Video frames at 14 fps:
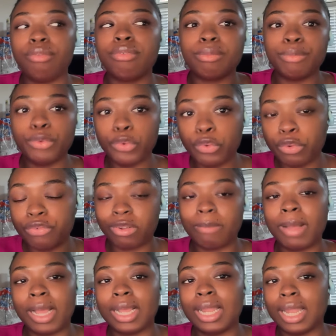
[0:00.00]
removed from
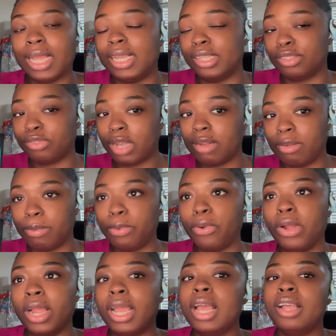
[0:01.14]
my client's credit
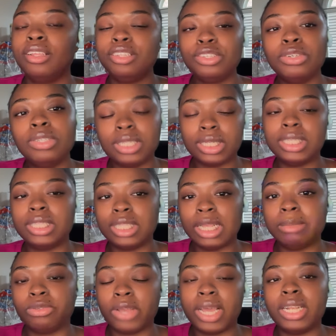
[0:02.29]
report using this
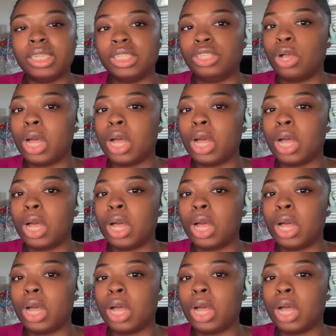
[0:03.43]
same strategy.